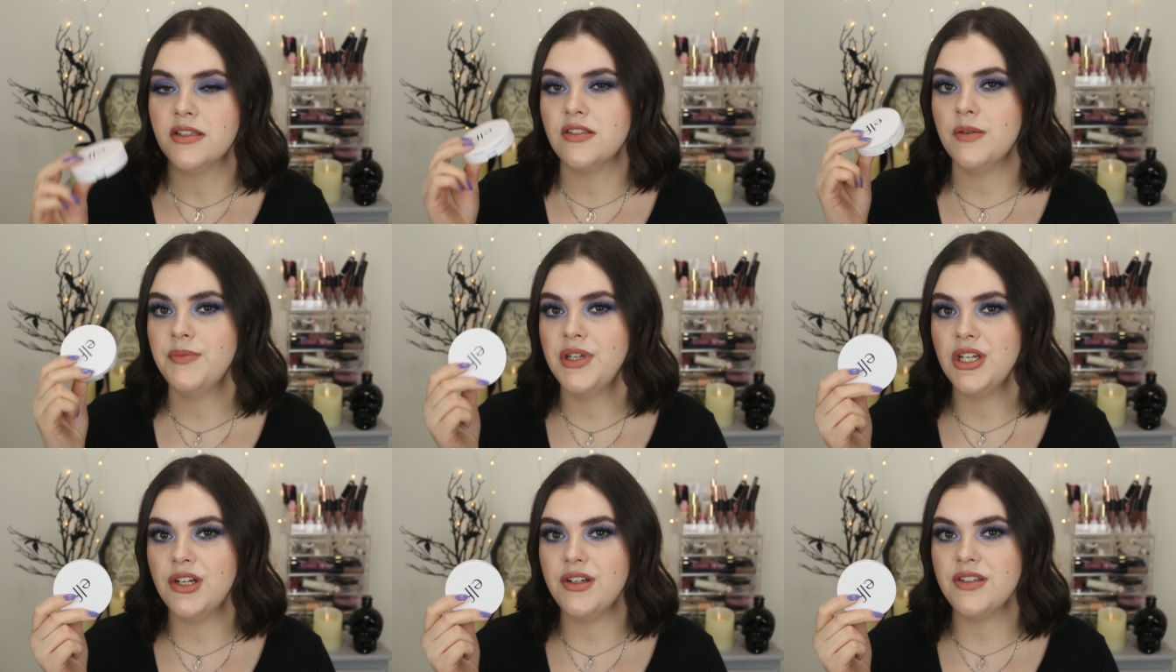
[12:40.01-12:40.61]
So I'm
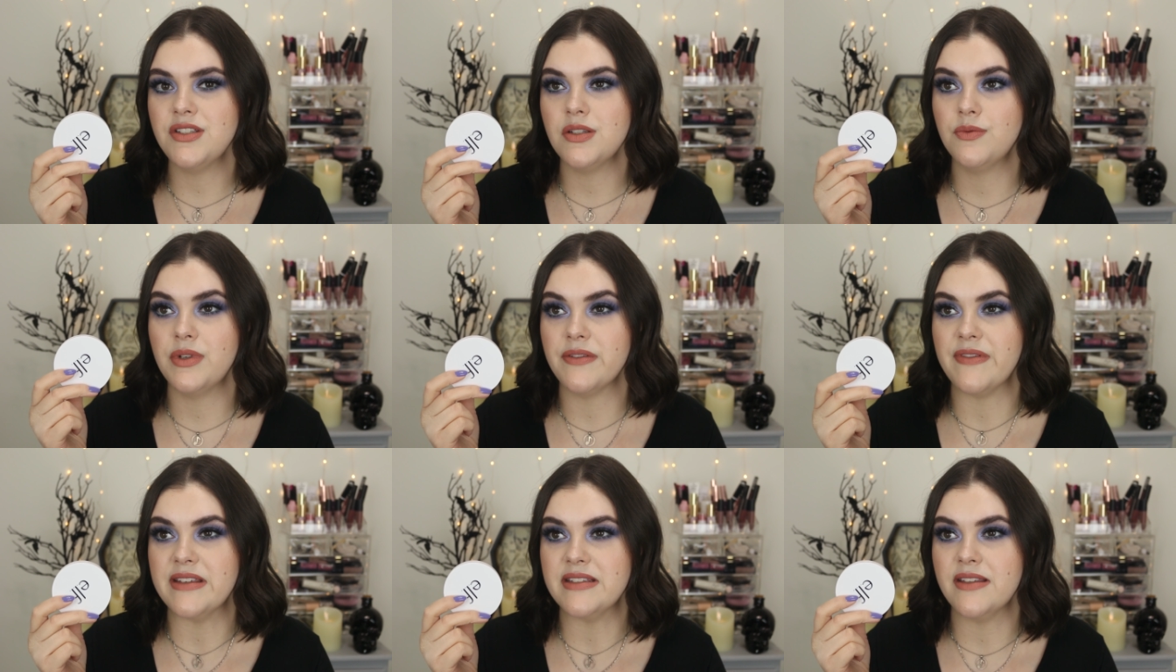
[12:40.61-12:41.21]
curious to
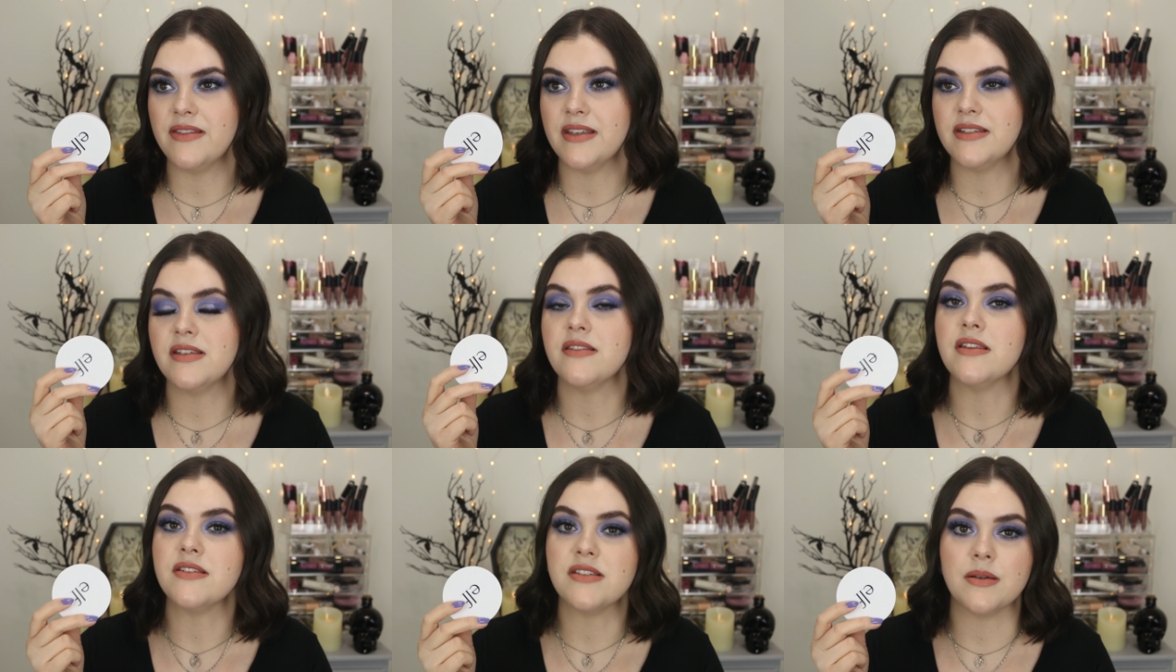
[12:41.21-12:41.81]
revisit this
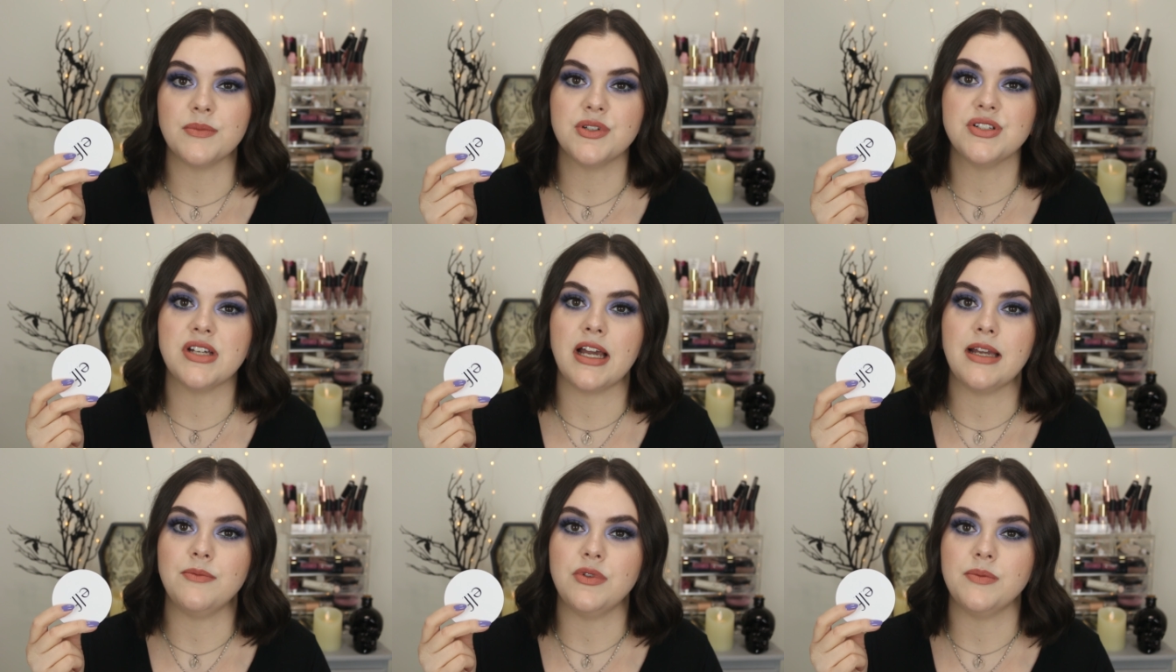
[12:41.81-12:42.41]
in the
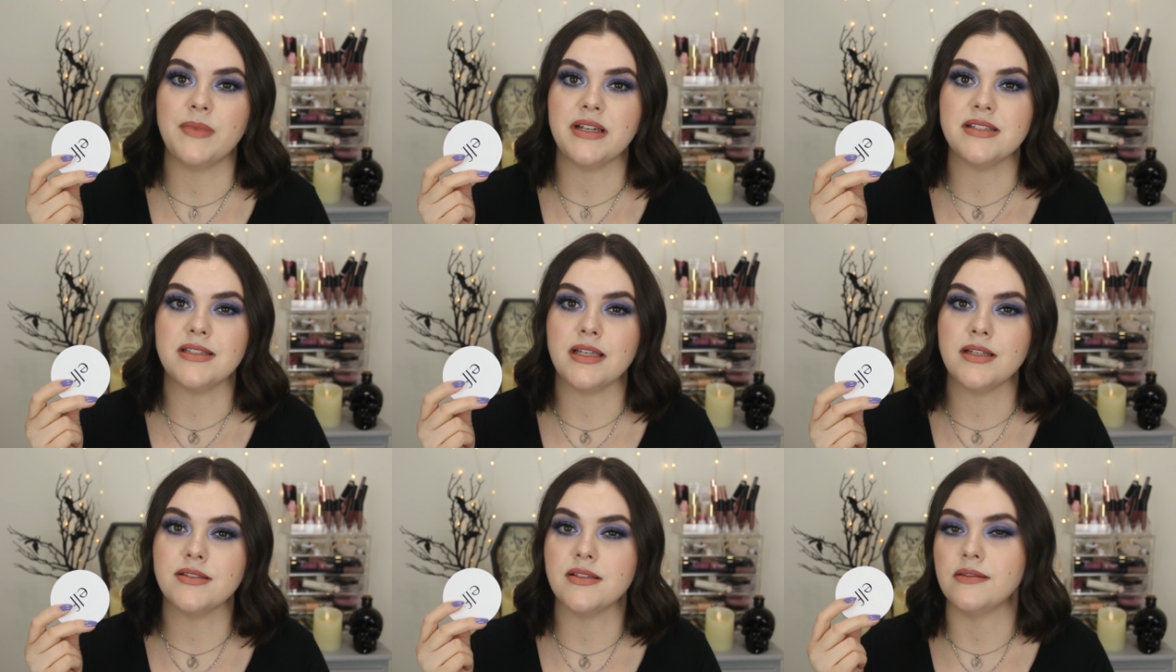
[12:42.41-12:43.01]
summertime when my
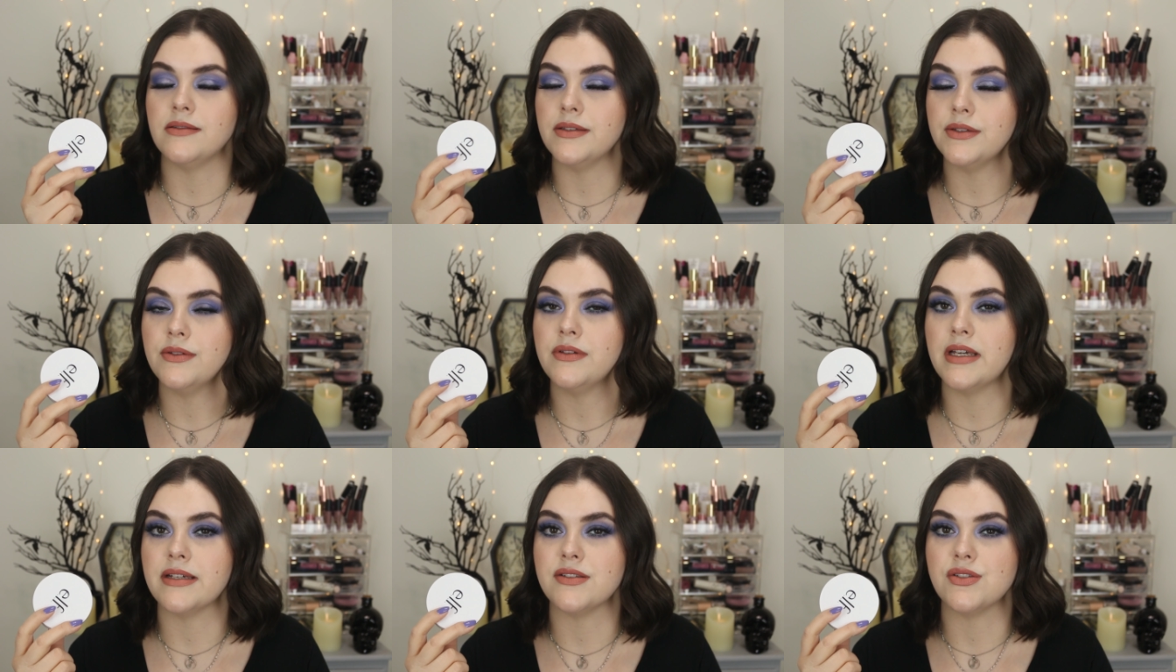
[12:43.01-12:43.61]
skin's a little
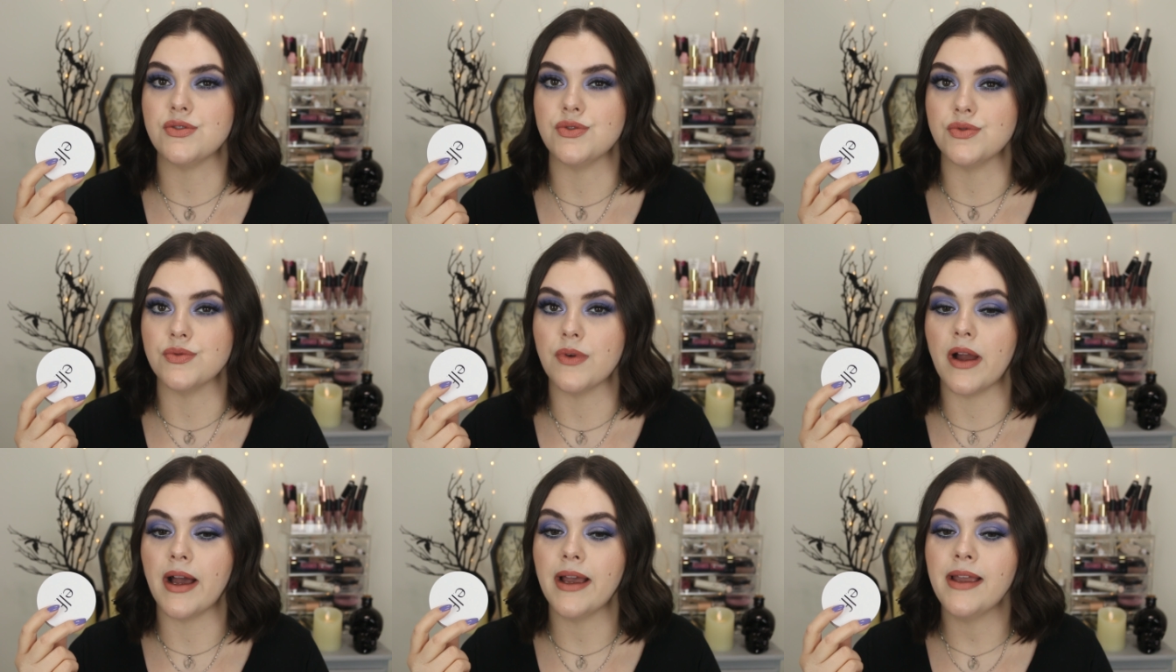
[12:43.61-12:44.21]
less
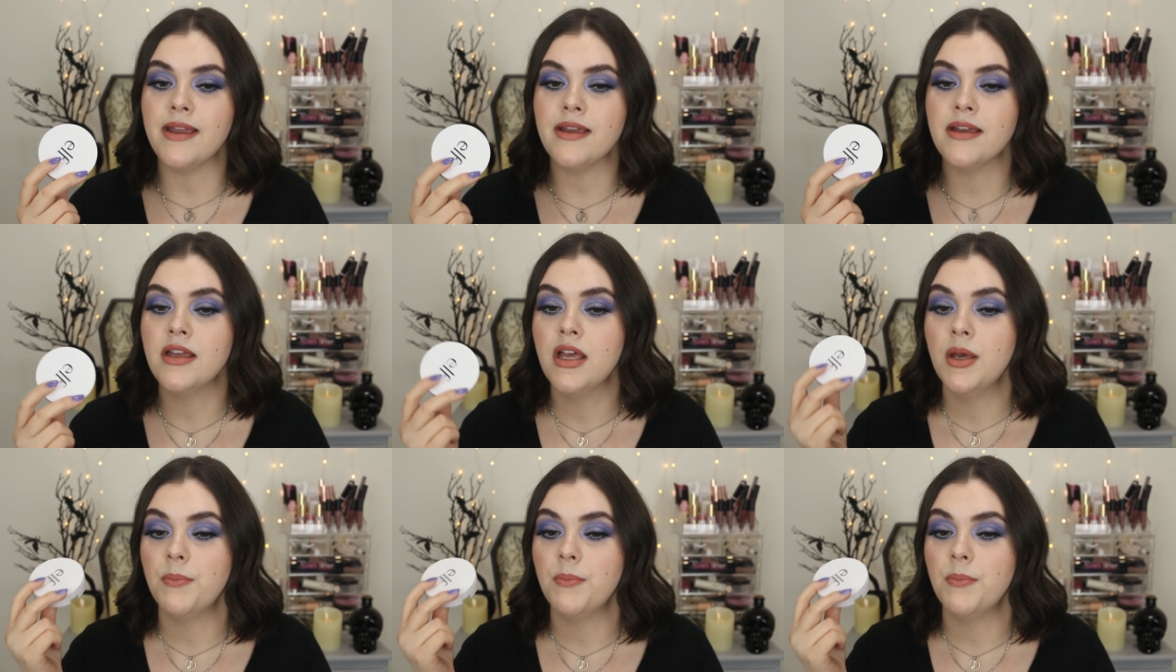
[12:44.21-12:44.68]
dry,